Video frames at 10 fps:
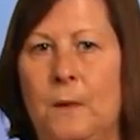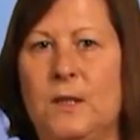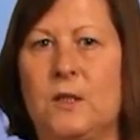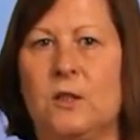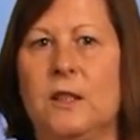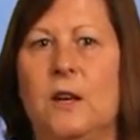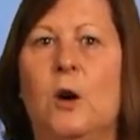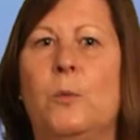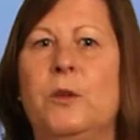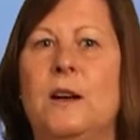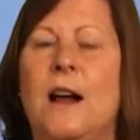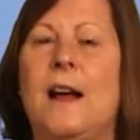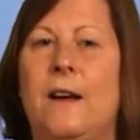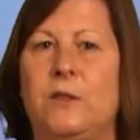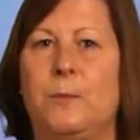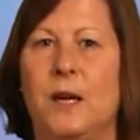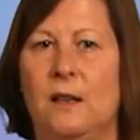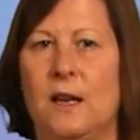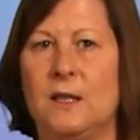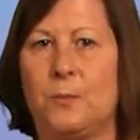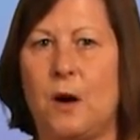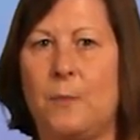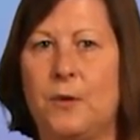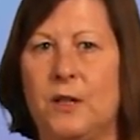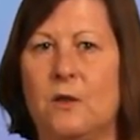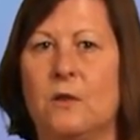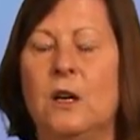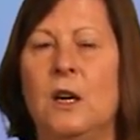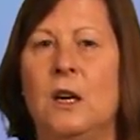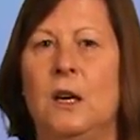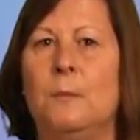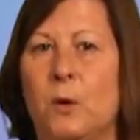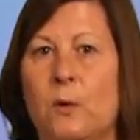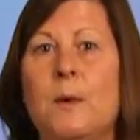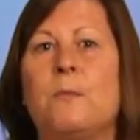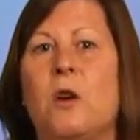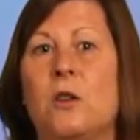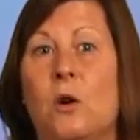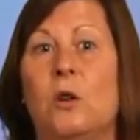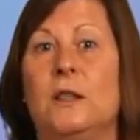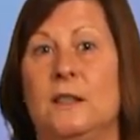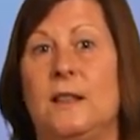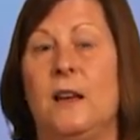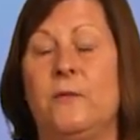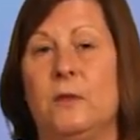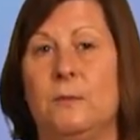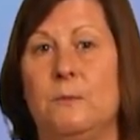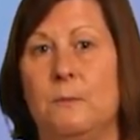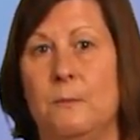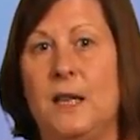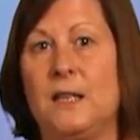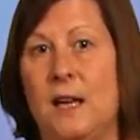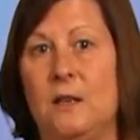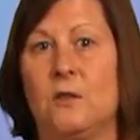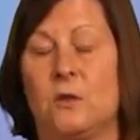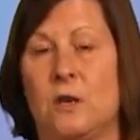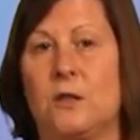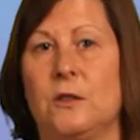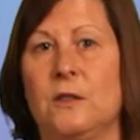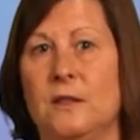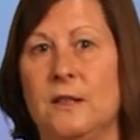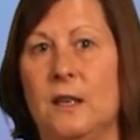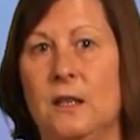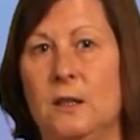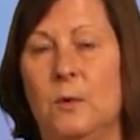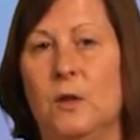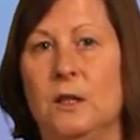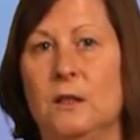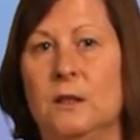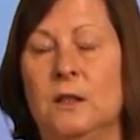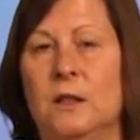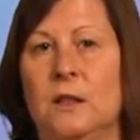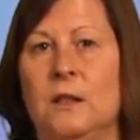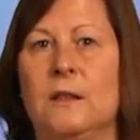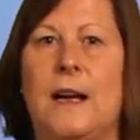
We certainly hope we do not have to penalize a property owner, but remember, our goal is safe and maintained structures in the City of Des Moines. The